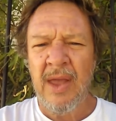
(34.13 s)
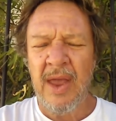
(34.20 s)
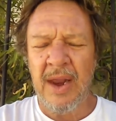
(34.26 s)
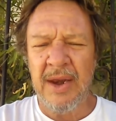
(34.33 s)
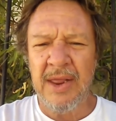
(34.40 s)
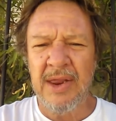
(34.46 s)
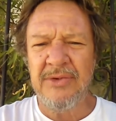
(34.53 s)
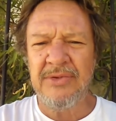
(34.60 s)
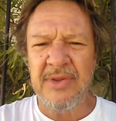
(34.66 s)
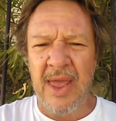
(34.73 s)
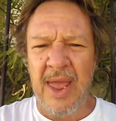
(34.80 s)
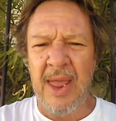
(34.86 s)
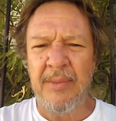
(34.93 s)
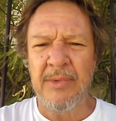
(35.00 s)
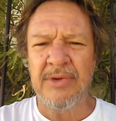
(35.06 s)
And his
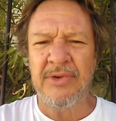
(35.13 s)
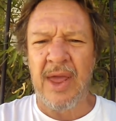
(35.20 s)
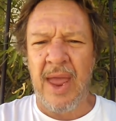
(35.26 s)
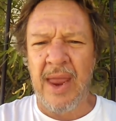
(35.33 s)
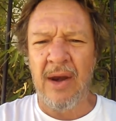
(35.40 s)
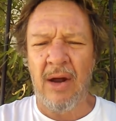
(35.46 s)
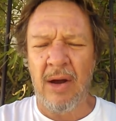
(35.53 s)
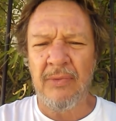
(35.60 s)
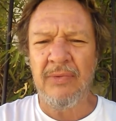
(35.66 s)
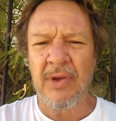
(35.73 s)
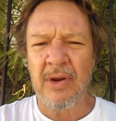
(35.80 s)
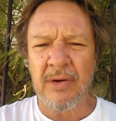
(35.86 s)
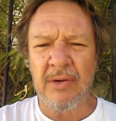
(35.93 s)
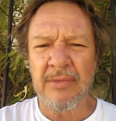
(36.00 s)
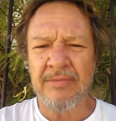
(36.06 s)
name is Adolf
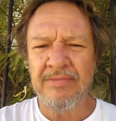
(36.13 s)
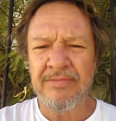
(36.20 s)
Hitler.